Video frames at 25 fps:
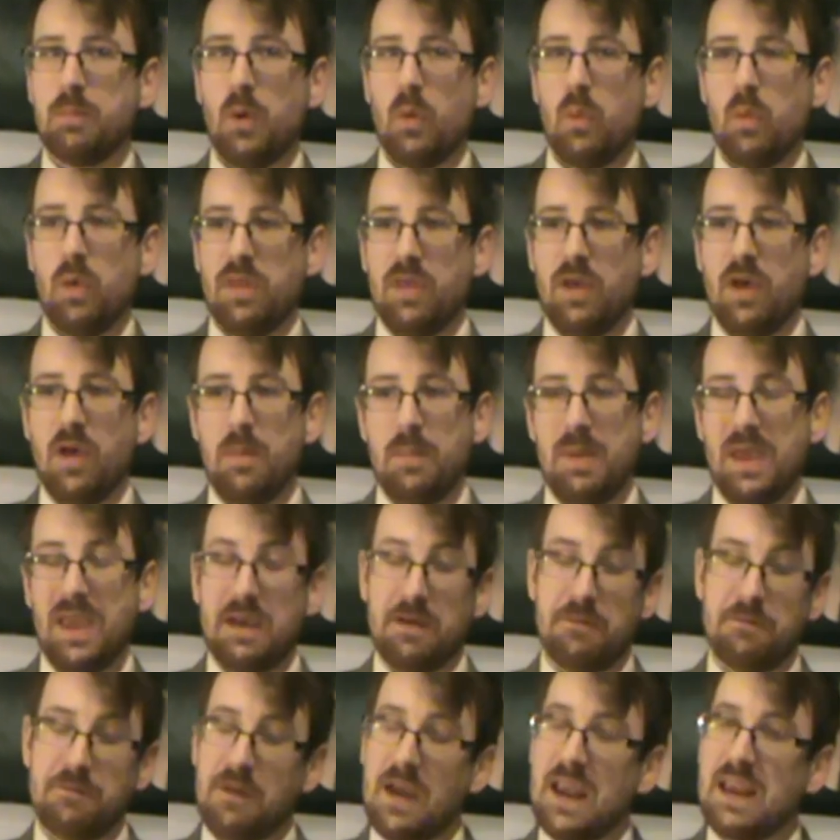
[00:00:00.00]
but with her
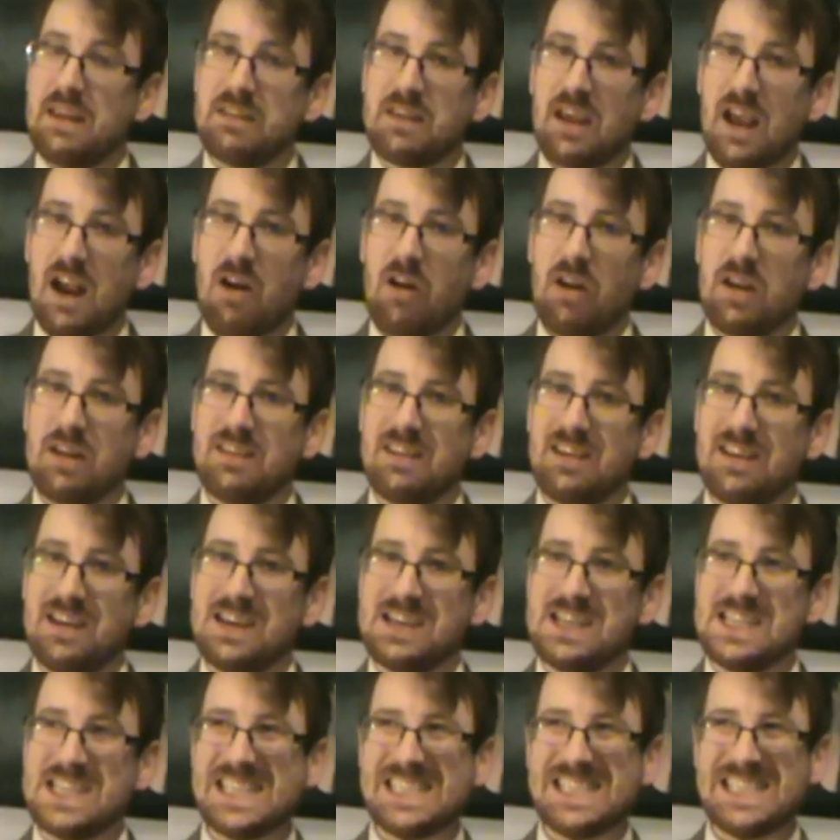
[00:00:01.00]
being a face
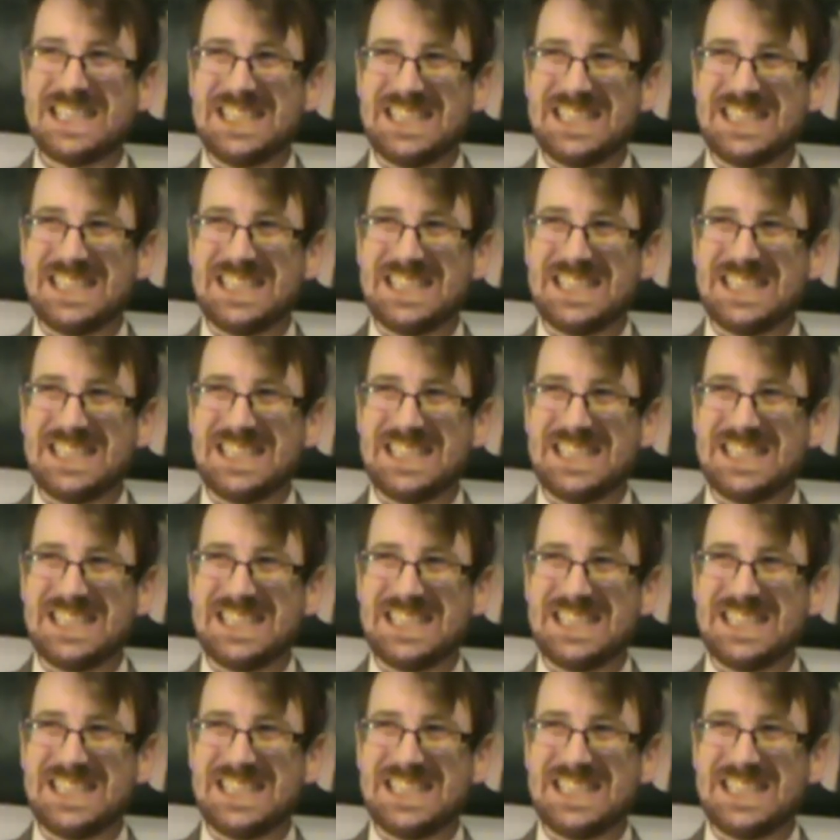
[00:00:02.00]
character,